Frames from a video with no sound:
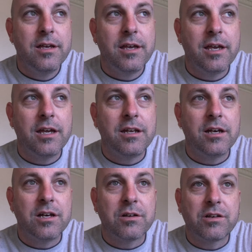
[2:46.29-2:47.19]
and
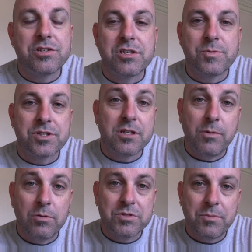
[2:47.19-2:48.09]
because uh, she's supposed to come
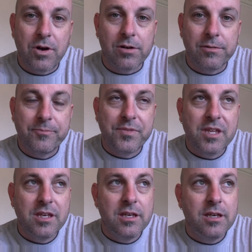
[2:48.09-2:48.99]
home tomorrow,
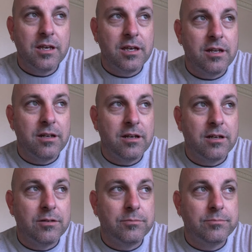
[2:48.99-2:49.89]
and.
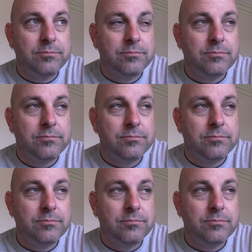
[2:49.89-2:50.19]
Um,